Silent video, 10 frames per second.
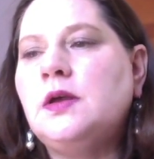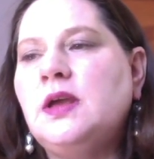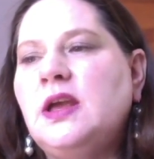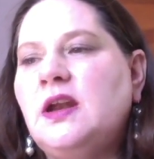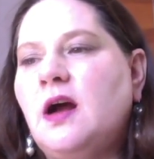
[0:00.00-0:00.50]

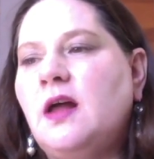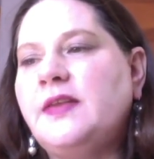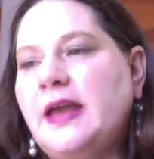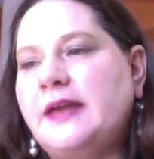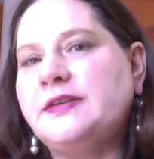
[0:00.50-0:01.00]
in all
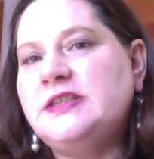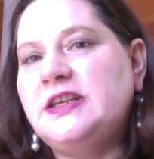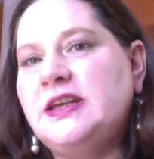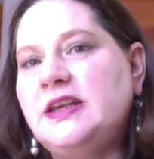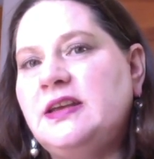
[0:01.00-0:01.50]
the
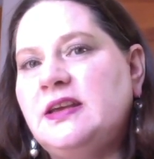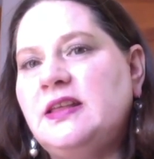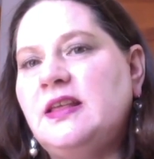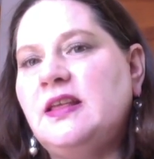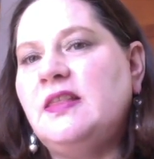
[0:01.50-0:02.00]
energy
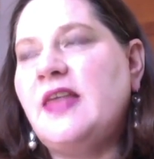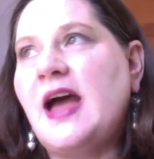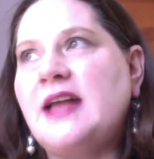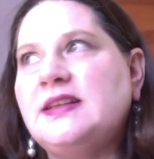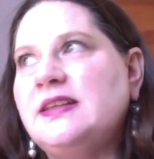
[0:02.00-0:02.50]

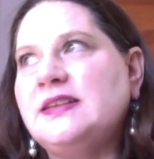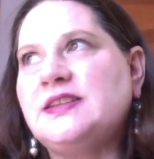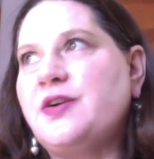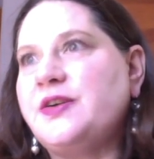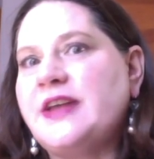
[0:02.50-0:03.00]
that that's
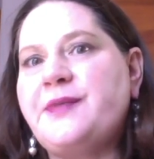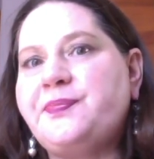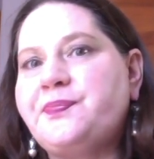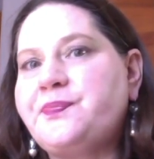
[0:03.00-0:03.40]
going down.